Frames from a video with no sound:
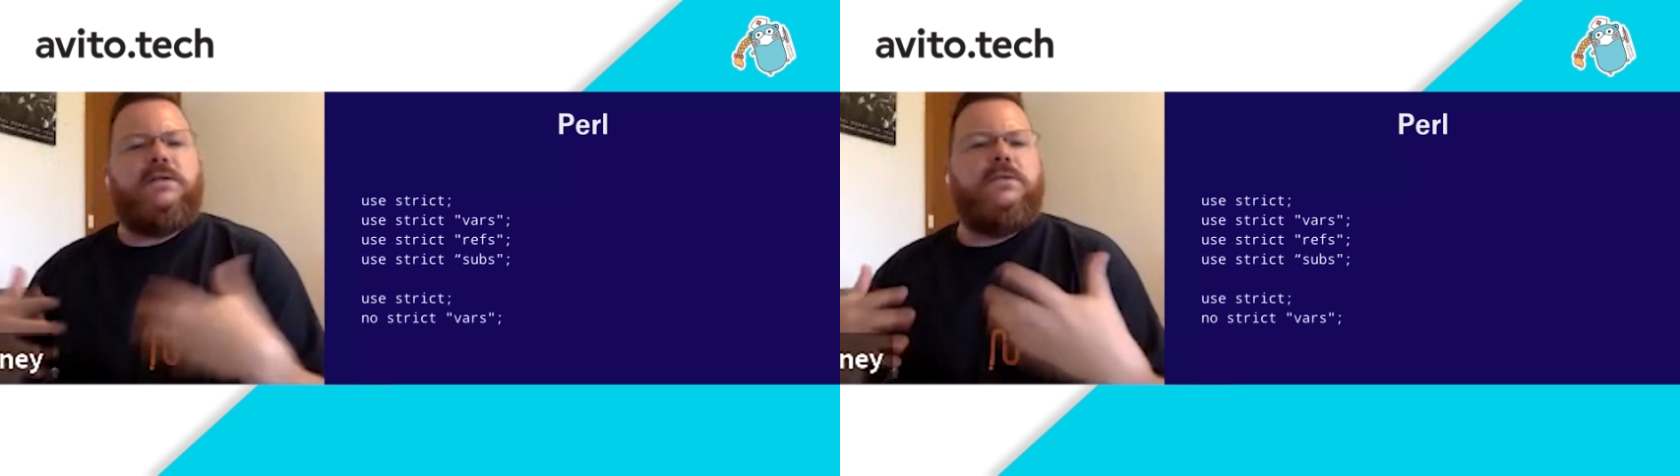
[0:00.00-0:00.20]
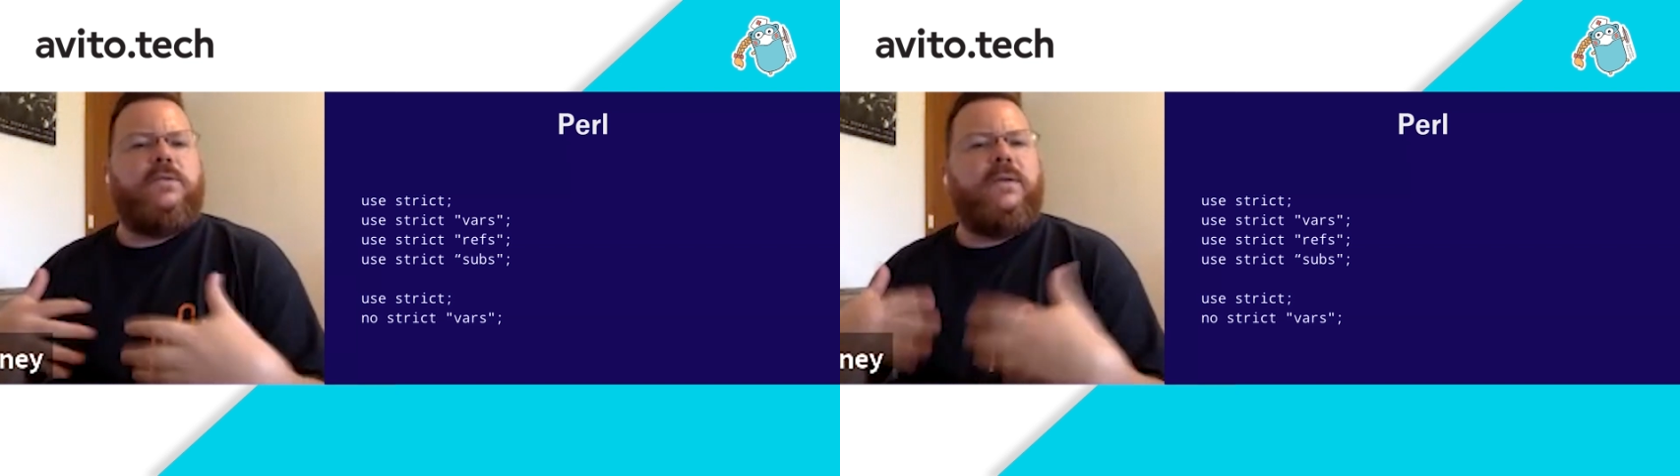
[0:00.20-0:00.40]

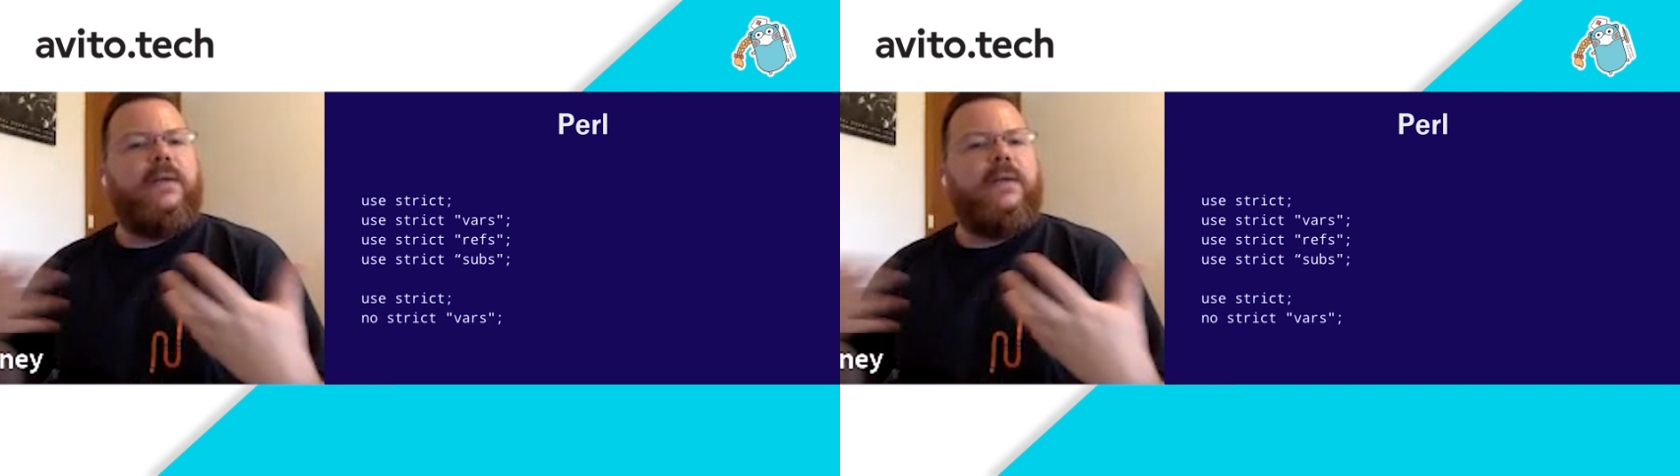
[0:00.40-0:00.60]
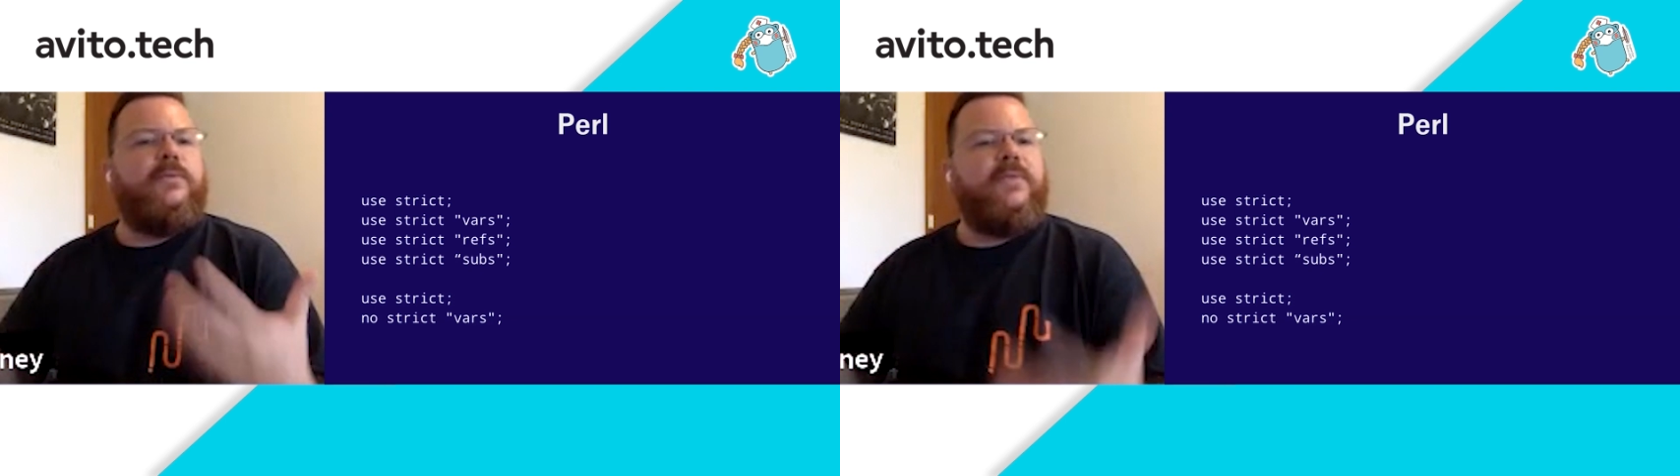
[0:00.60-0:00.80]
used to enable